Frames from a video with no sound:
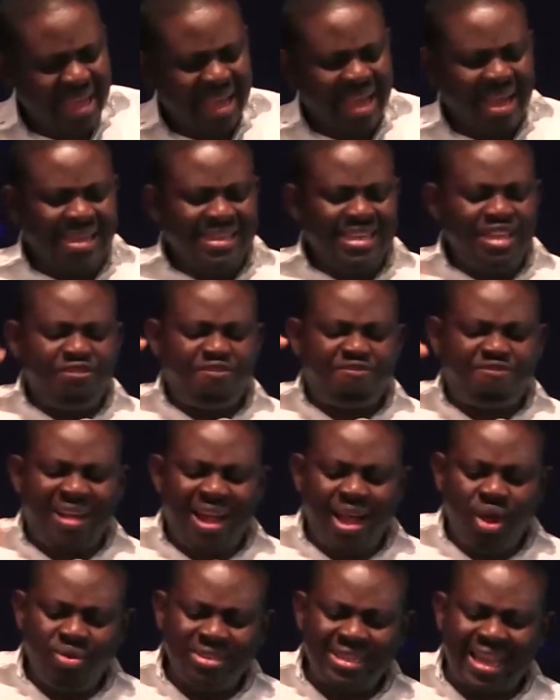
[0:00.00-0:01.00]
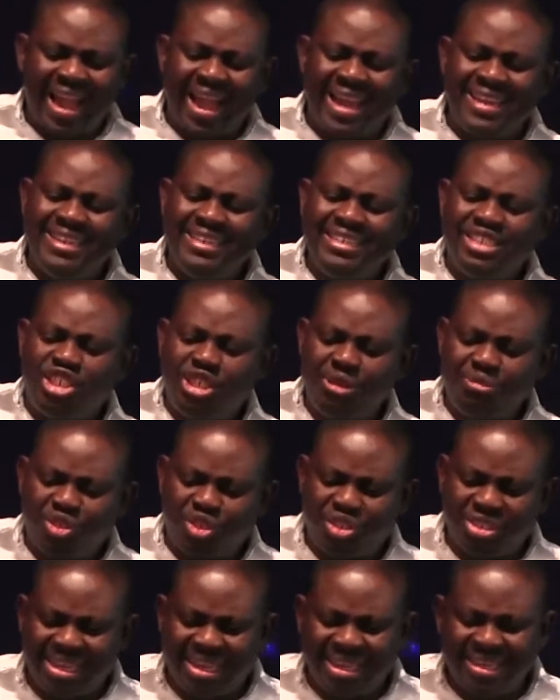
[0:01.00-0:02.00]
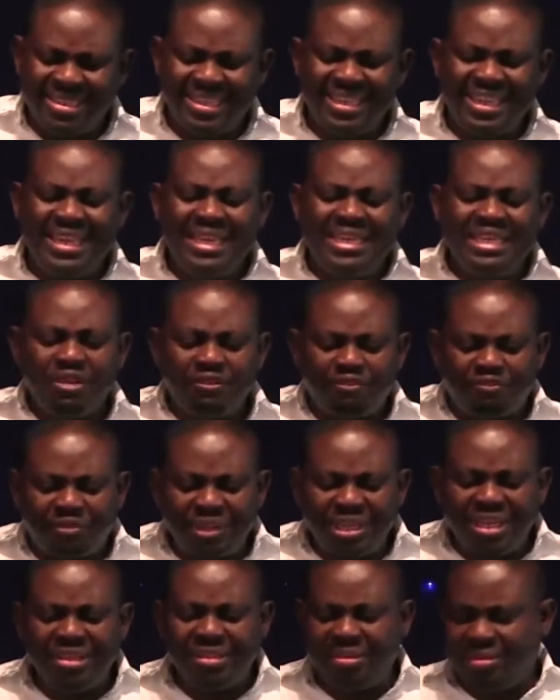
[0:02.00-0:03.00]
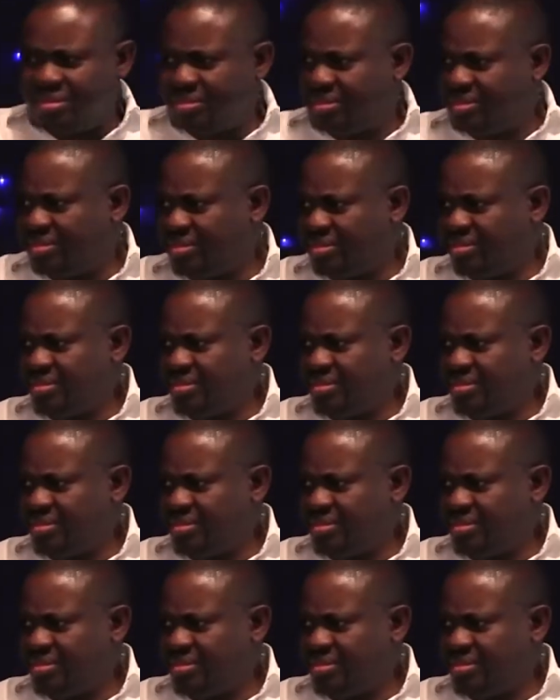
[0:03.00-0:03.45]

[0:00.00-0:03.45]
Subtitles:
And they found an Egyptian in the field